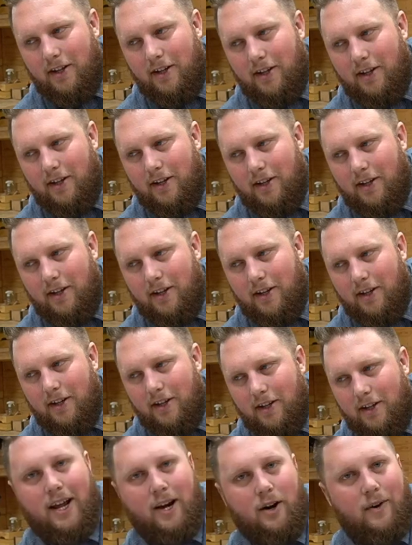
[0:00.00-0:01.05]
give up money
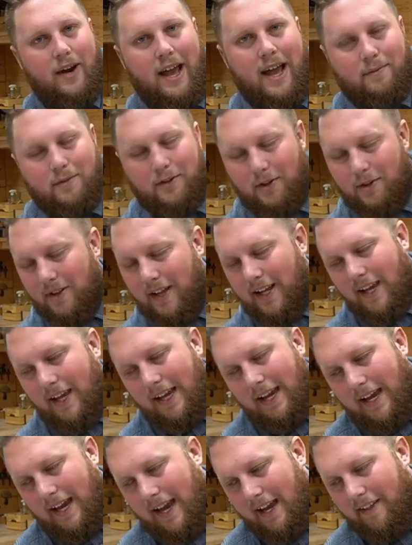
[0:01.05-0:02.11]
when I don't have to? Like,
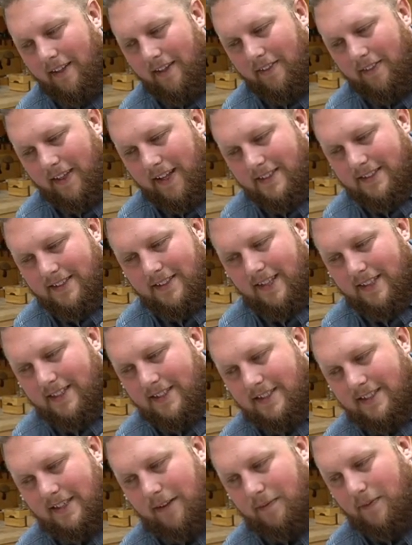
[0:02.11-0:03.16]
uh, that's, that's a
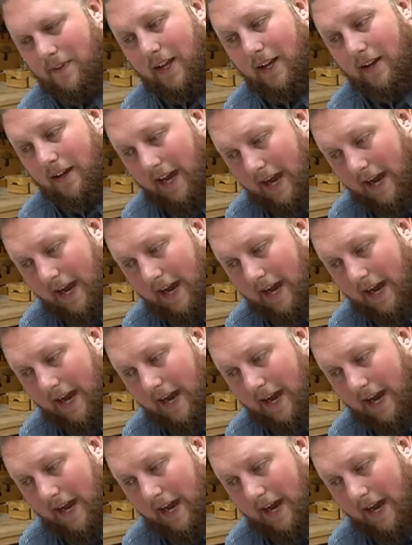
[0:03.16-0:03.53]
tough thing.